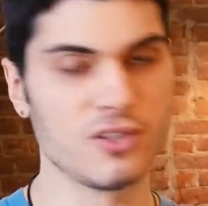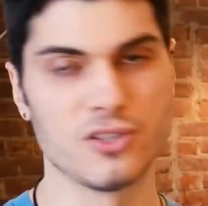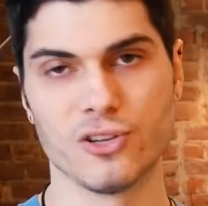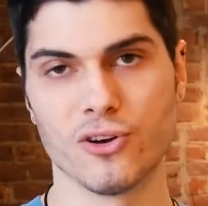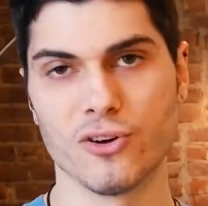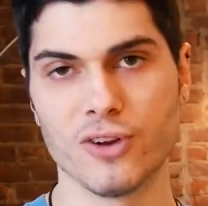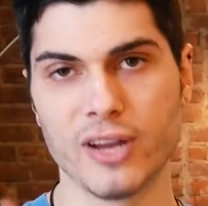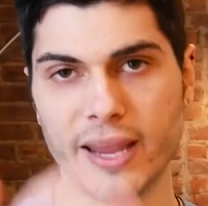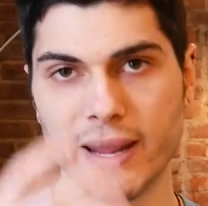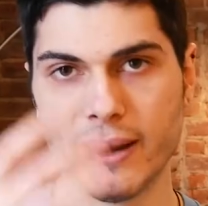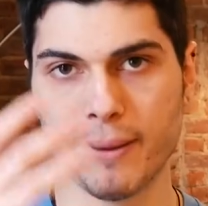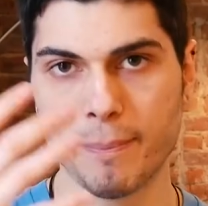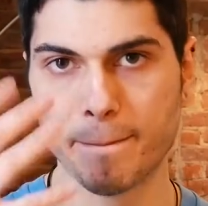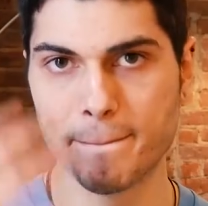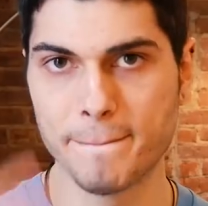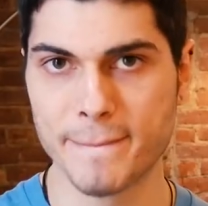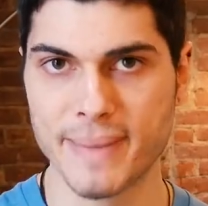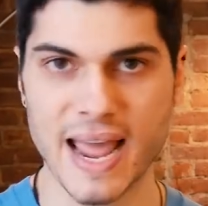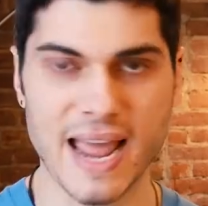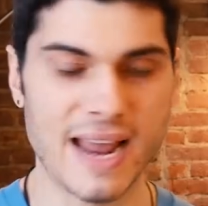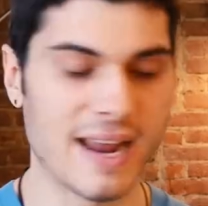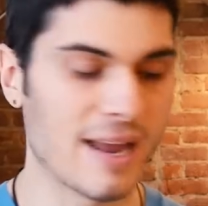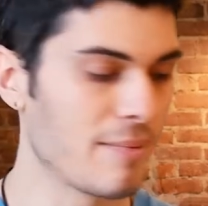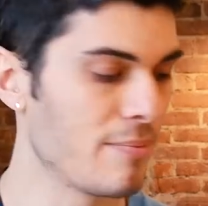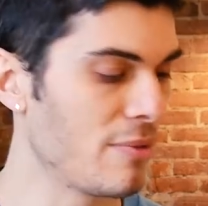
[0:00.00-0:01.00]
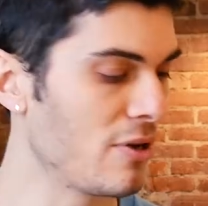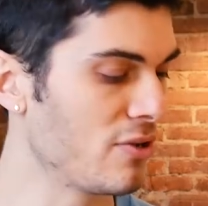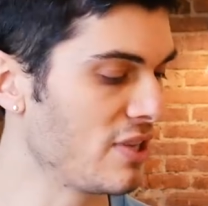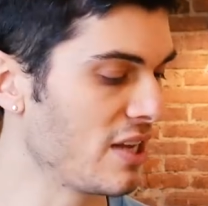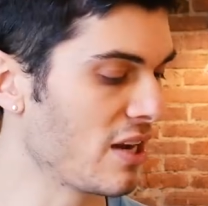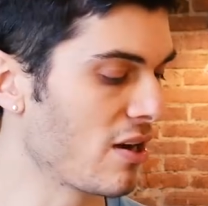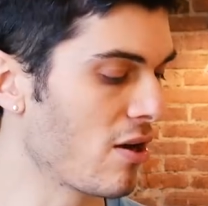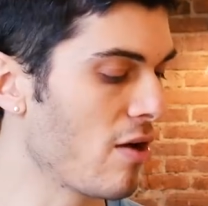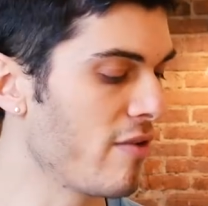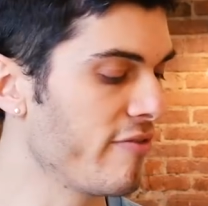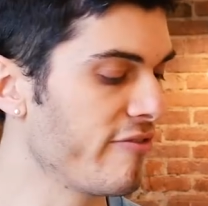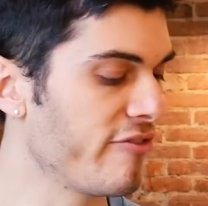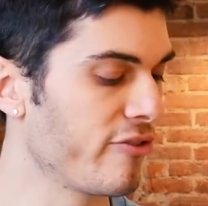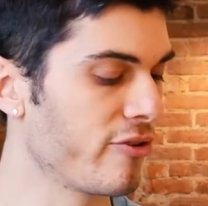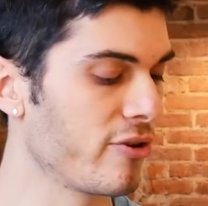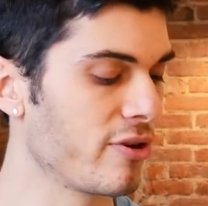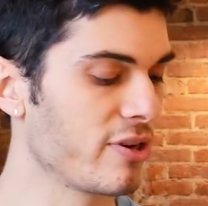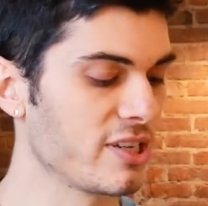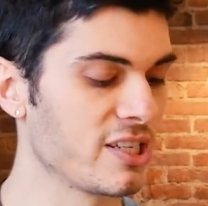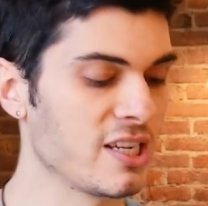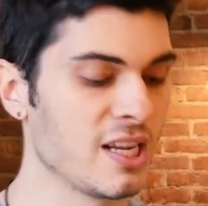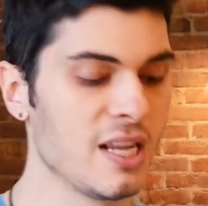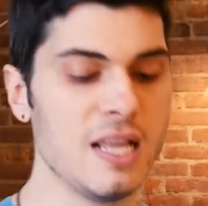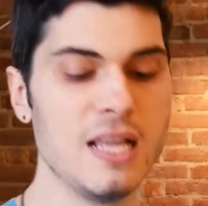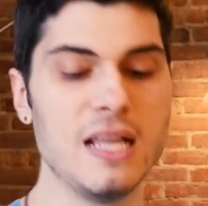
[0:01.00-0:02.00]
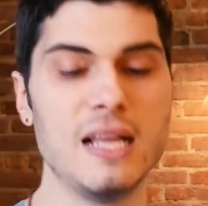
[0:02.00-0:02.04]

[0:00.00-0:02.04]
Talking back about the comfort,